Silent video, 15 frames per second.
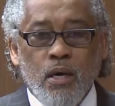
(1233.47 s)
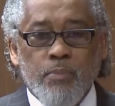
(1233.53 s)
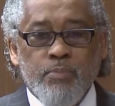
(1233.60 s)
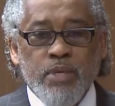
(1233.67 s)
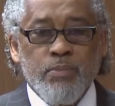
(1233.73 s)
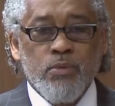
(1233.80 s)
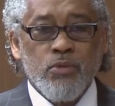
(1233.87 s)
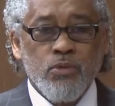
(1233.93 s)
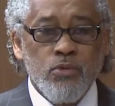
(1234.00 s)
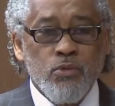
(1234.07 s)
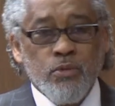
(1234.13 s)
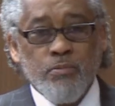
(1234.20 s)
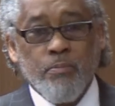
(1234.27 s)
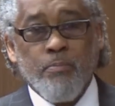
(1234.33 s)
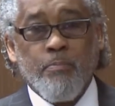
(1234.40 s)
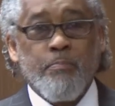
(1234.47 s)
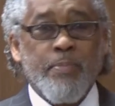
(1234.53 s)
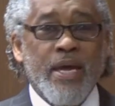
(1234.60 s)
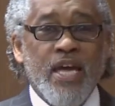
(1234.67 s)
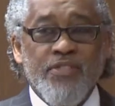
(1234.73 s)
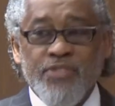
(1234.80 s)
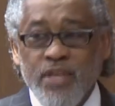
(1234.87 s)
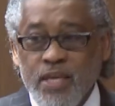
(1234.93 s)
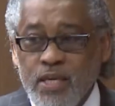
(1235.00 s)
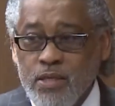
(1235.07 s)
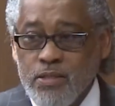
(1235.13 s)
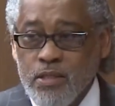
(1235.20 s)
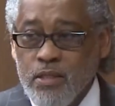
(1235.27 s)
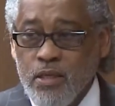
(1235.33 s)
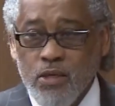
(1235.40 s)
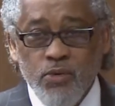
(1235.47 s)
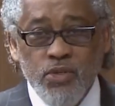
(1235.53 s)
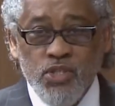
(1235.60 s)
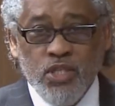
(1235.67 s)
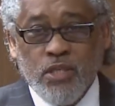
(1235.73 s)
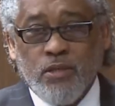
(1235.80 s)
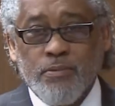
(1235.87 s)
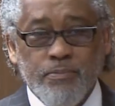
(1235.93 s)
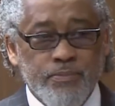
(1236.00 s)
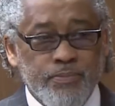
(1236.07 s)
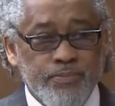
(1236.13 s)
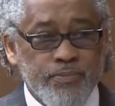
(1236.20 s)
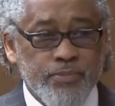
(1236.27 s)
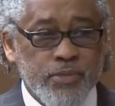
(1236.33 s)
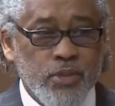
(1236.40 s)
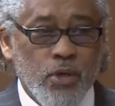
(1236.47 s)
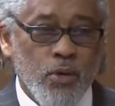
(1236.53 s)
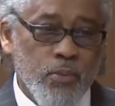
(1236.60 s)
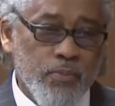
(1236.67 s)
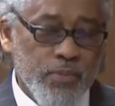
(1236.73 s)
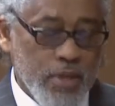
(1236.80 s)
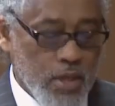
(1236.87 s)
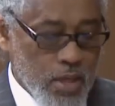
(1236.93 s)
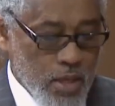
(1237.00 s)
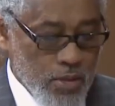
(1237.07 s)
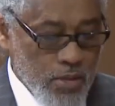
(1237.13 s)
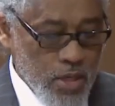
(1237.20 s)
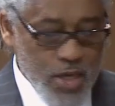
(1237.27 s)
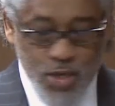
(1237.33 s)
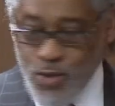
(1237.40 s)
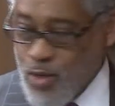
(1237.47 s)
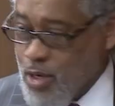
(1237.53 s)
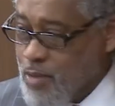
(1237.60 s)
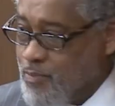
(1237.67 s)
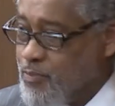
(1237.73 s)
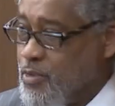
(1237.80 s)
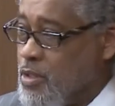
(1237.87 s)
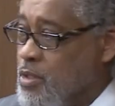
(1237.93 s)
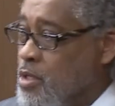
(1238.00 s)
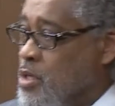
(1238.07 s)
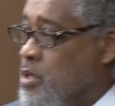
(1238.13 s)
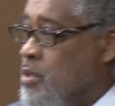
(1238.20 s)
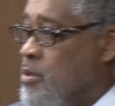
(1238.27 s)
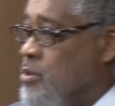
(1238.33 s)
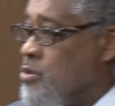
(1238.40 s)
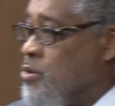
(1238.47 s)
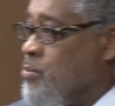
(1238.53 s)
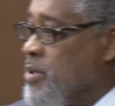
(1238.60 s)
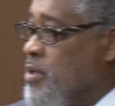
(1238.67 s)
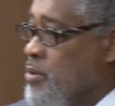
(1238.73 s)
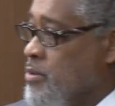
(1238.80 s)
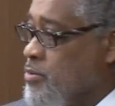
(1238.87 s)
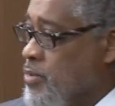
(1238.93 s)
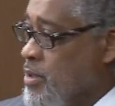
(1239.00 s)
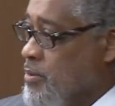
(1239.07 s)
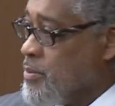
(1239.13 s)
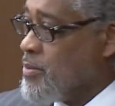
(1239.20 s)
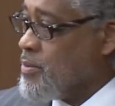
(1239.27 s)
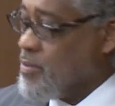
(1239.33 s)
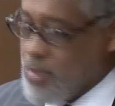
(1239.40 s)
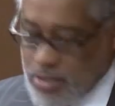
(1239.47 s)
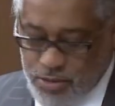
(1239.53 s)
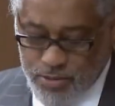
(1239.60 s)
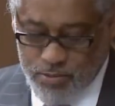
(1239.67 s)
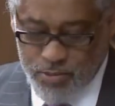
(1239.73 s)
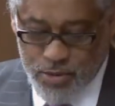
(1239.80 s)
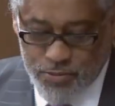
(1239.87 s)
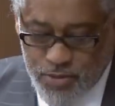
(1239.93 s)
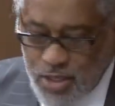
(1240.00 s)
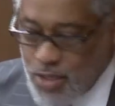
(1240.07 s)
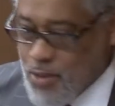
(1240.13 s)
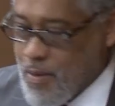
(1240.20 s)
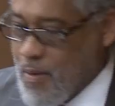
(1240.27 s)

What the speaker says: people do bad things, and they go to jail. So there you are. So Mel? No? Yes, thank you.